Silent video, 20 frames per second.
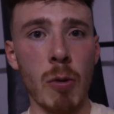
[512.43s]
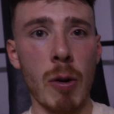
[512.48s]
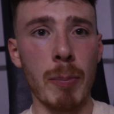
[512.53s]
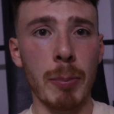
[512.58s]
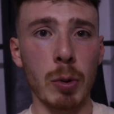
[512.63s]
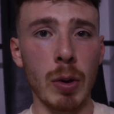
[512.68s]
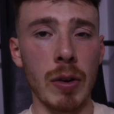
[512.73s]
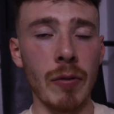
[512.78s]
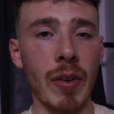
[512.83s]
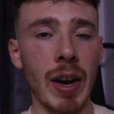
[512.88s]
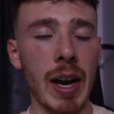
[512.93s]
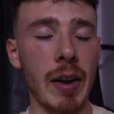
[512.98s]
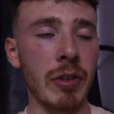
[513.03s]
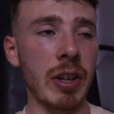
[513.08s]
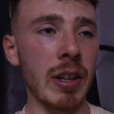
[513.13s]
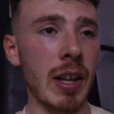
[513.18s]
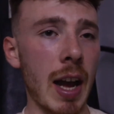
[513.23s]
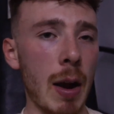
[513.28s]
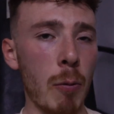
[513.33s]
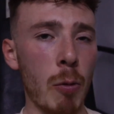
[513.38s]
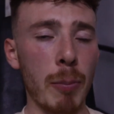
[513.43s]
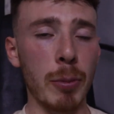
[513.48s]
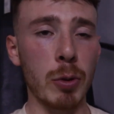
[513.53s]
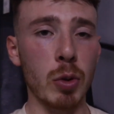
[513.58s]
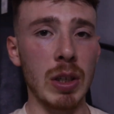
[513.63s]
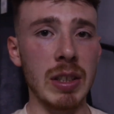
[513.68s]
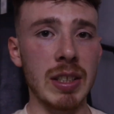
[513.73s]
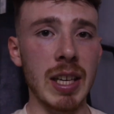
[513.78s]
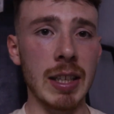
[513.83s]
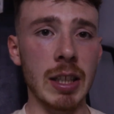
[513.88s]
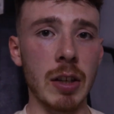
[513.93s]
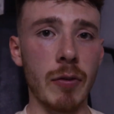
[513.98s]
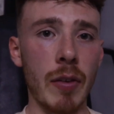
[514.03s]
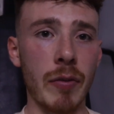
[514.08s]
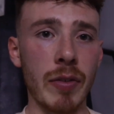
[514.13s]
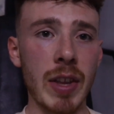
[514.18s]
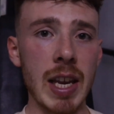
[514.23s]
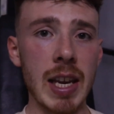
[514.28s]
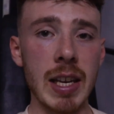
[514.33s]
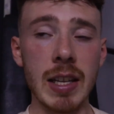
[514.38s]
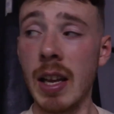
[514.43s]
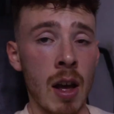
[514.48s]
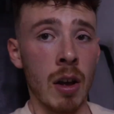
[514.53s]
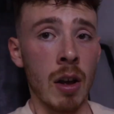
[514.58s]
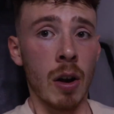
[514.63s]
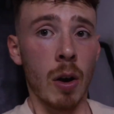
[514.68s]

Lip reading: one between 5 to 9, one between 10 to 15.